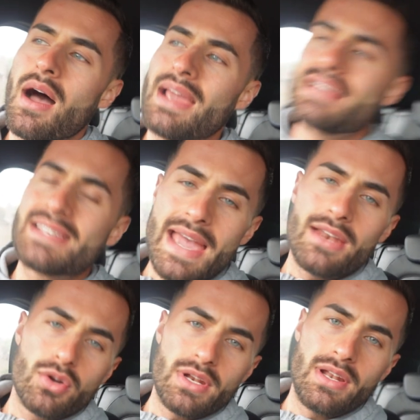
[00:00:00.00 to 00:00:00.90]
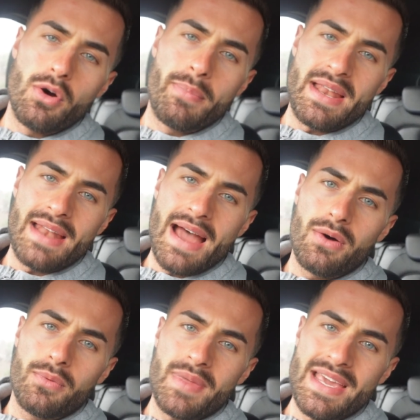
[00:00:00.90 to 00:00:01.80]
It's getting on a little bit now.
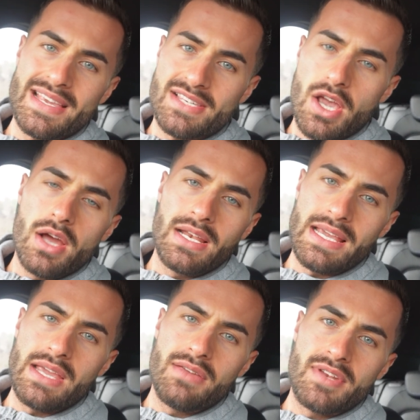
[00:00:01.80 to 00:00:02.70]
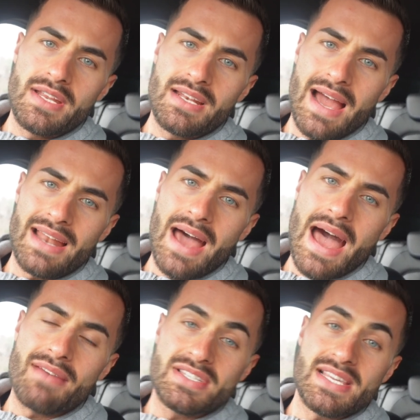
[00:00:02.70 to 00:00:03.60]
It's early evening, and I
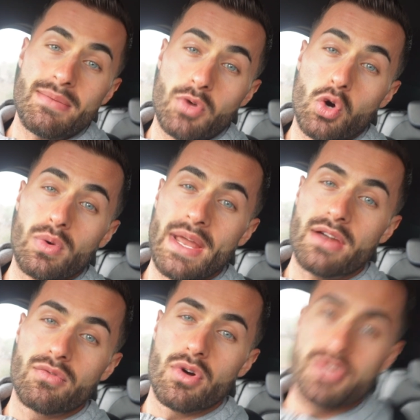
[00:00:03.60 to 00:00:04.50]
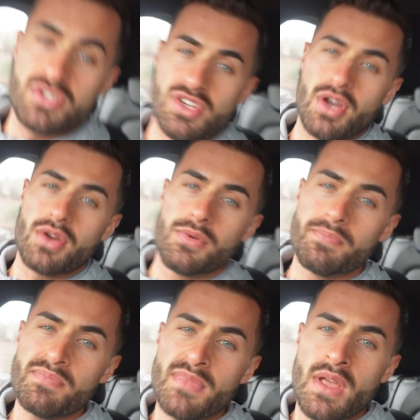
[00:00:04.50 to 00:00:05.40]
have a team call later on, so
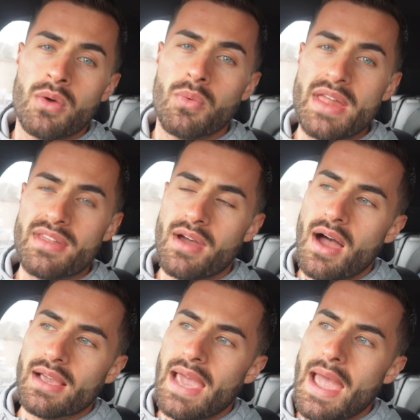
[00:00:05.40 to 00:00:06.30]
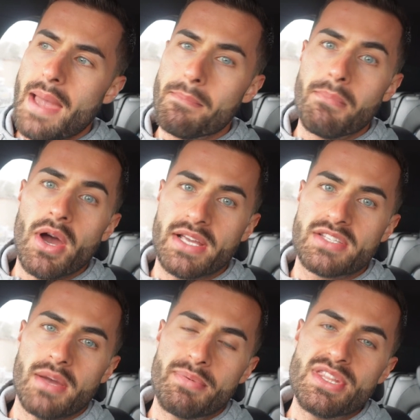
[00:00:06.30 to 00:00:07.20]
whether I get mic'd
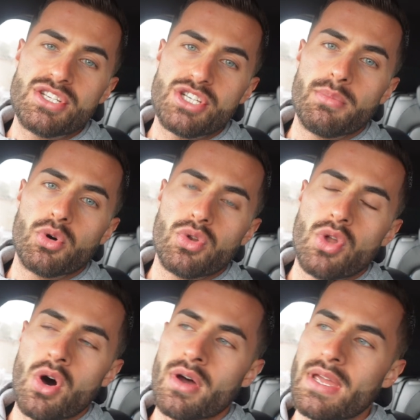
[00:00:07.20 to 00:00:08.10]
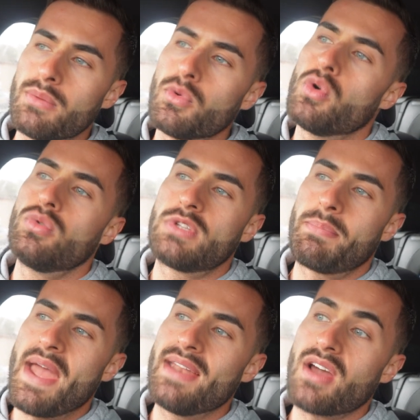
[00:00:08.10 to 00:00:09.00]
up in the gym or not, it will all
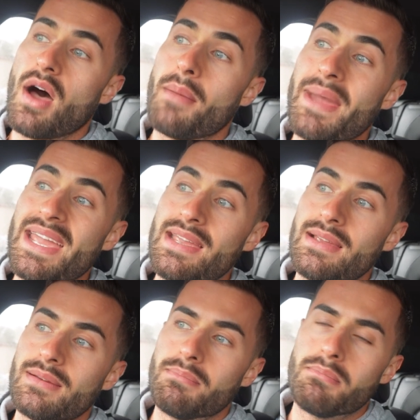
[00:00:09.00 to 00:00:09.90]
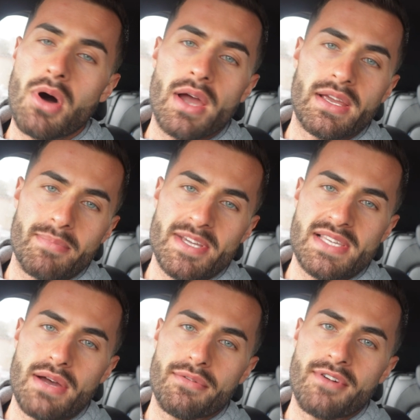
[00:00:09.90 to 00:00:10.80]
depend. I may mic
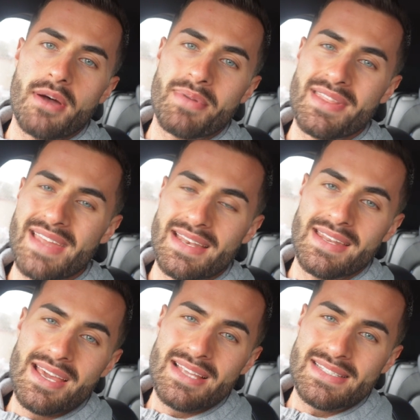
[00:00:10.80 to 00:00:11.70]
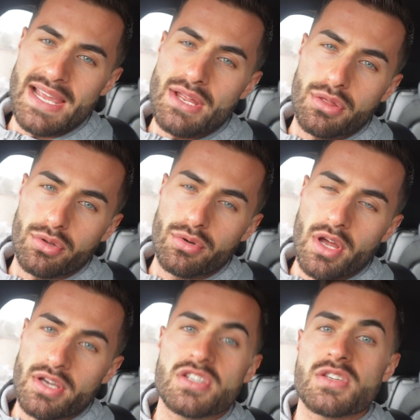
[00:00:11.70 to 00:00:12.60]
myself up and then take you through
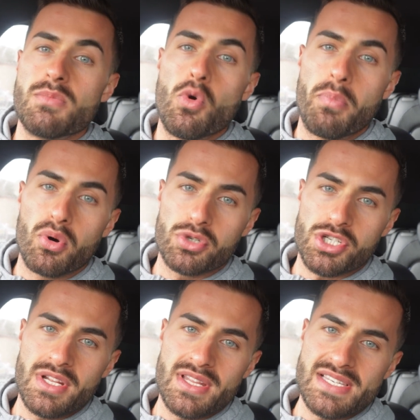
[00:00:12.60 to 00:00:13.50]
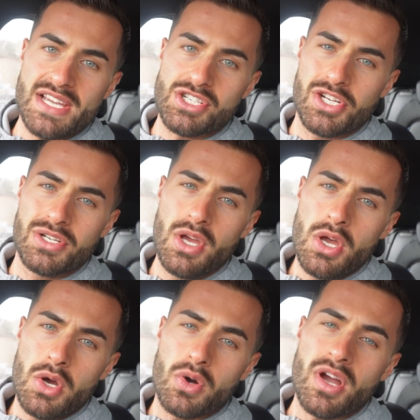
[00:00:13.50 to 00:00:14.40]
like a small portion of the session,
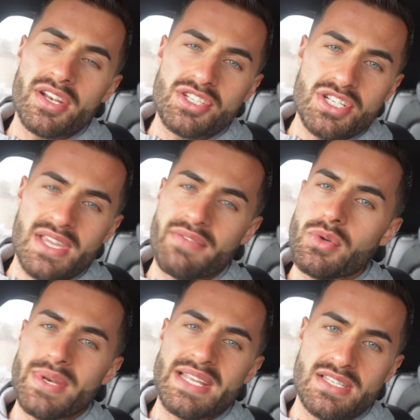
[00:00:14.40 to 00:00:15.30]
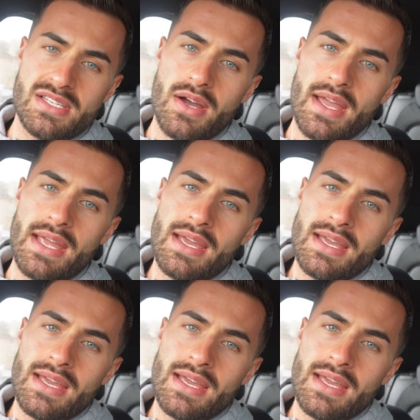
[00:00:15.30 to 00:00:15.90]
or kind of just give you an insight